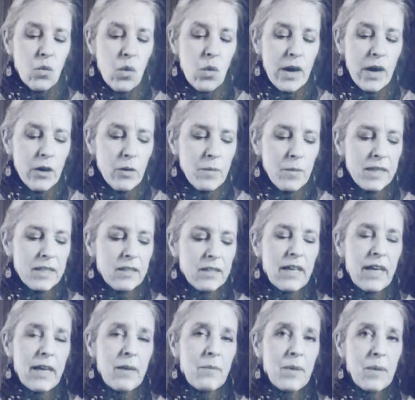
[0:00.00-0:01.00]
where
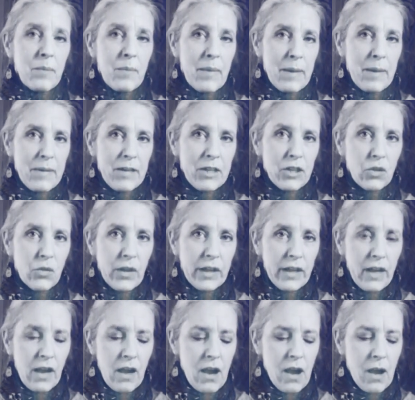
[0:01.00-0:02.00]
misalignment may be
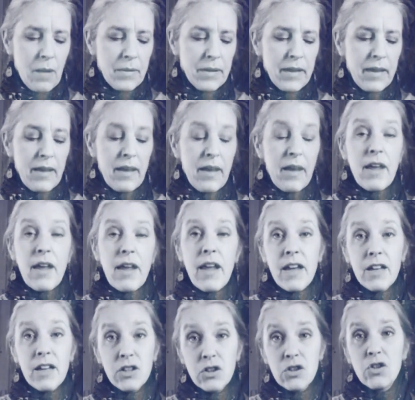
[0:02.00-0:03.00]
showing up,
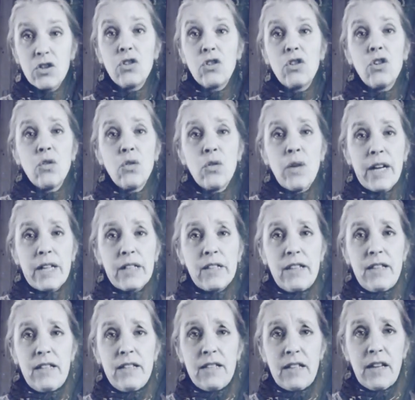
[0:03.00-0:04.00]
and to correct
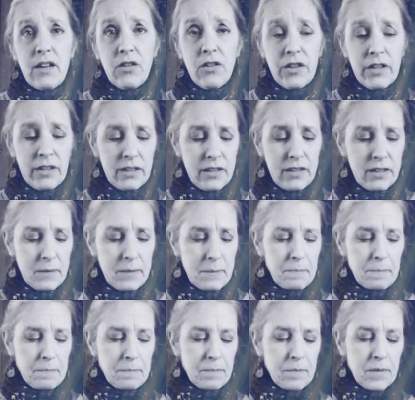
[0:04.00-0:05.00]
these areas.
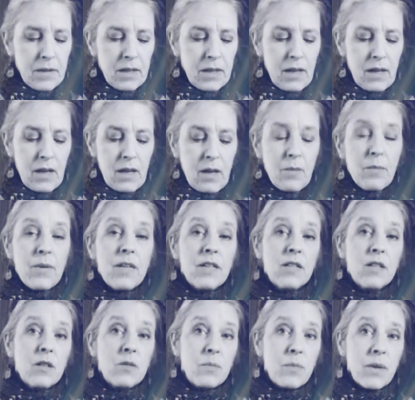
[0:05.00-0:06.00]
Be
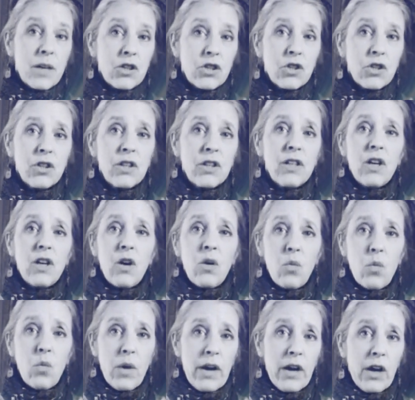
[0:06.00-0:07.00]
especially
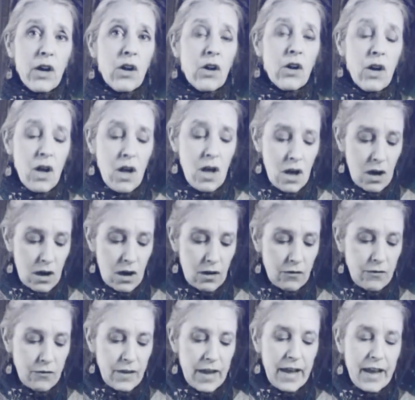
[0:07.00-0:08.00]
aware
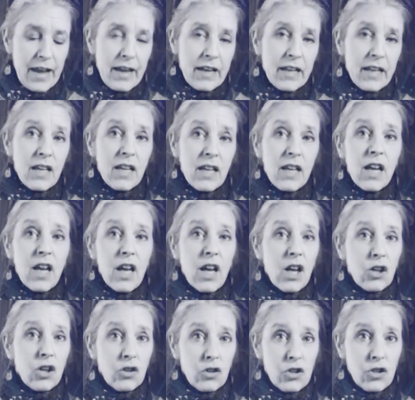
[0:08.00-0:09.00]
of any
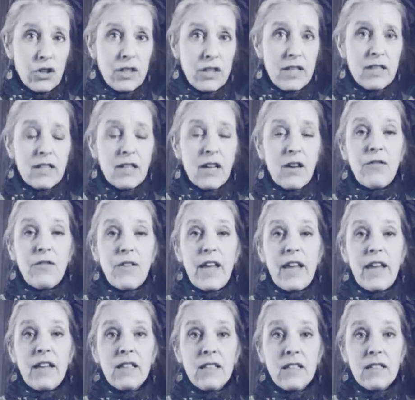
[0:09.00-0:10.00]
energies of
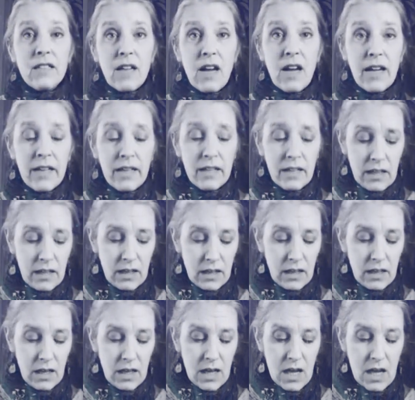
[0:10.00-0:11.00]
anxiety
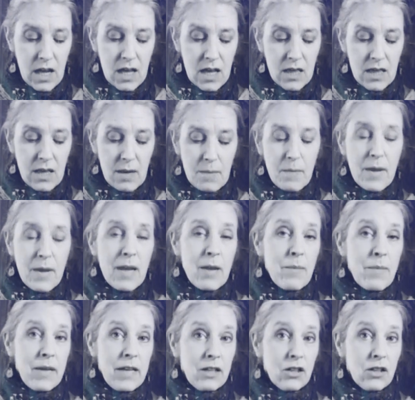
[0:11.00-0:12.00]
that may
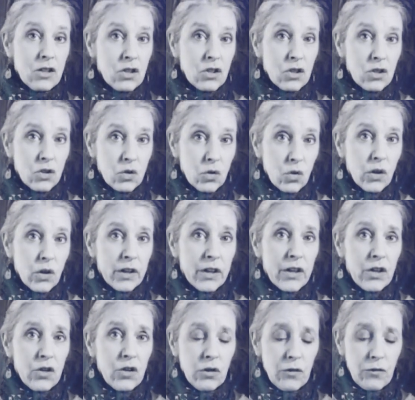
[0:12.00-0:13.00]
be
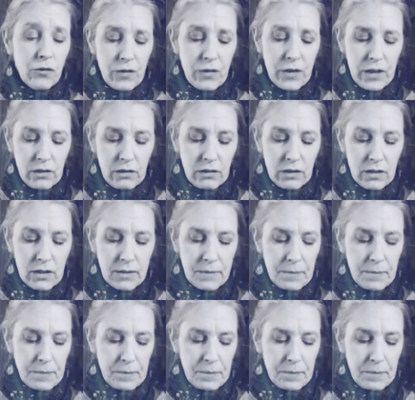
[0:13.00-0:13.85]
distorting your field.